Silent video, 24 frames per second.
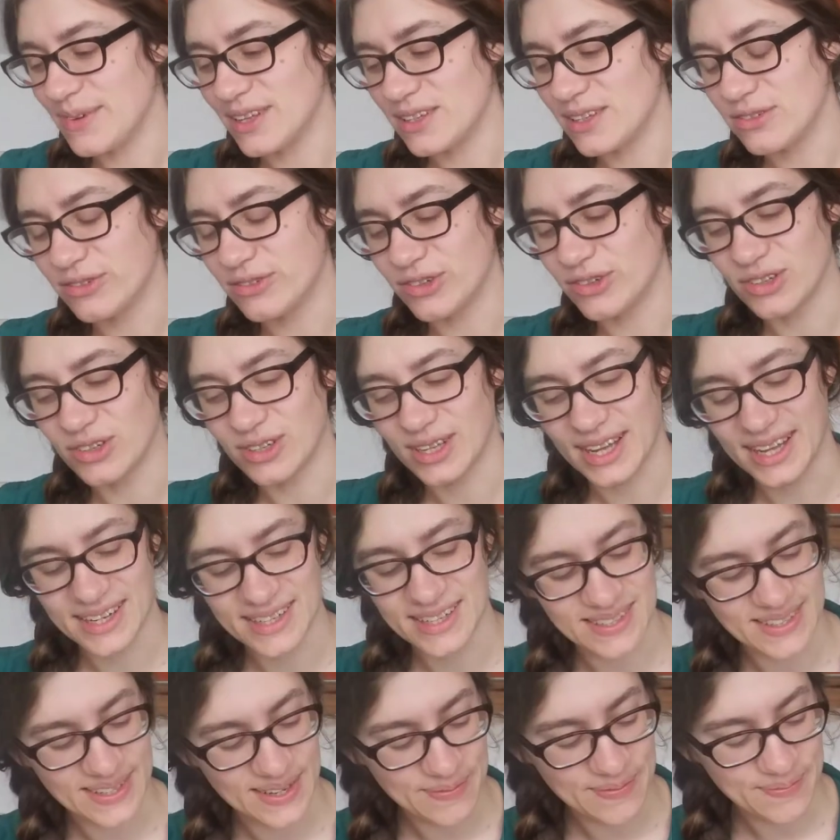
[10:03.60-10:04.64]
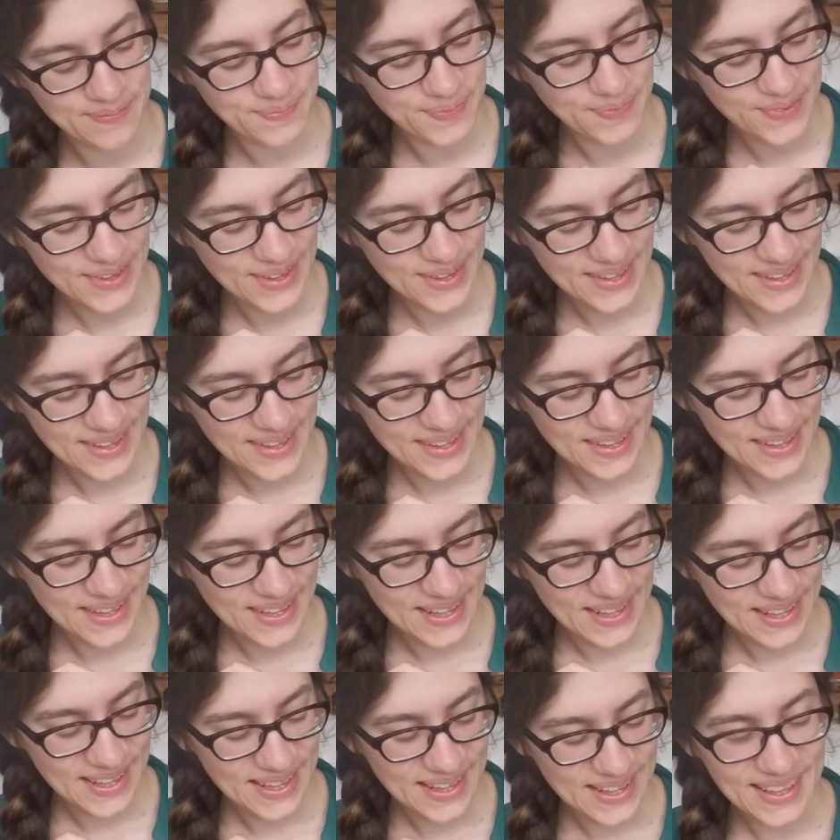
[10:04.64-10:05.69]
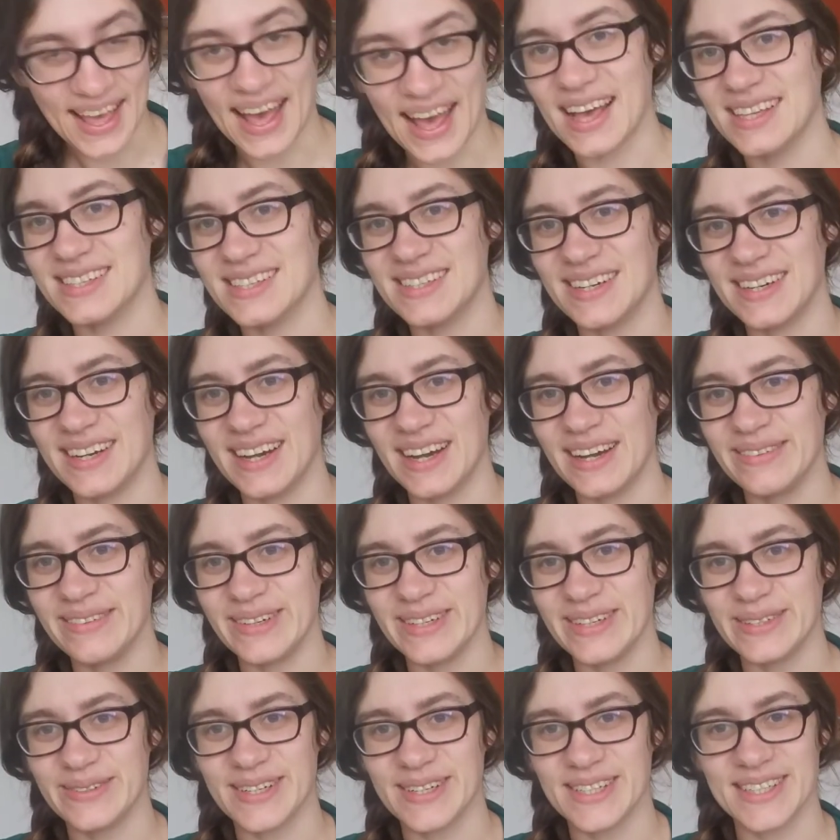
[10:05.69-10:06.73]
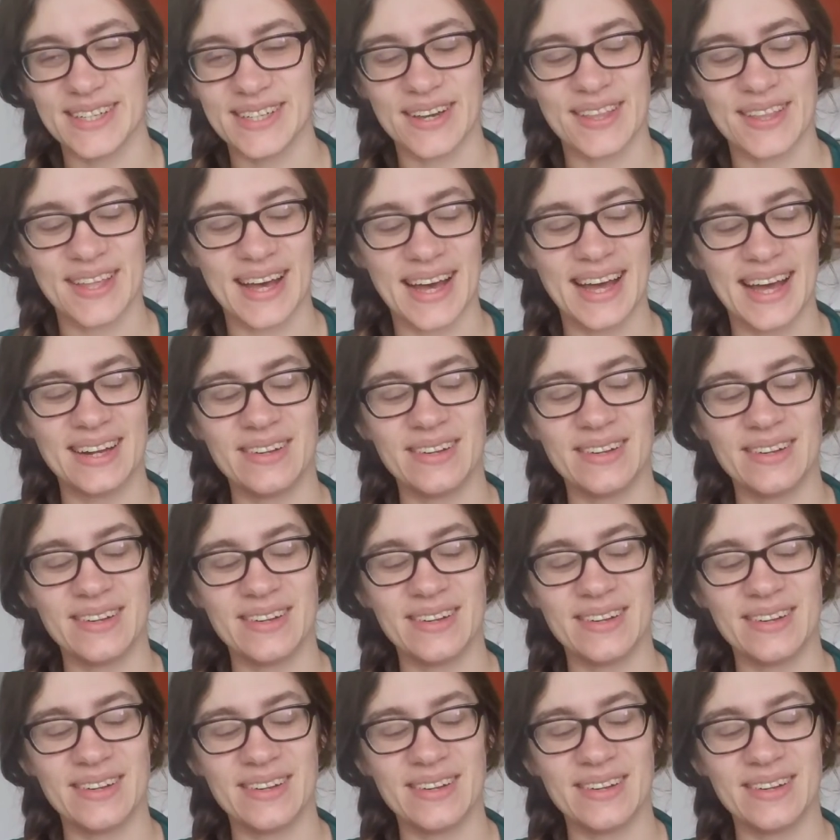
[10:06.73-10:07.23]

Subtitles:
beautiful. And yeah, so I've always wanted to go there.